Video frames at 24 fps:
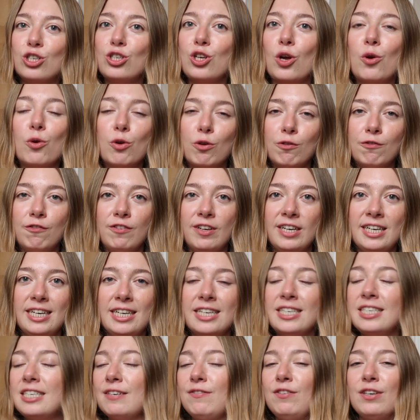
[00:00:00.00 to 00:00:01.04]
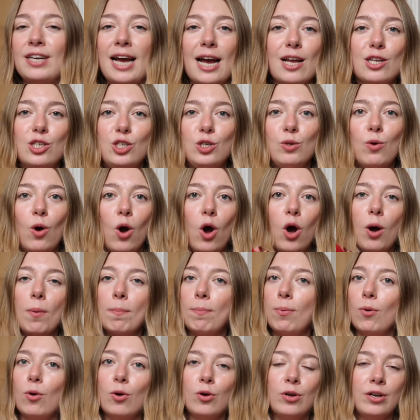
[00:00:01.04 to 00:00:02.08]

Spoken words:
so convenient. If you get too hot,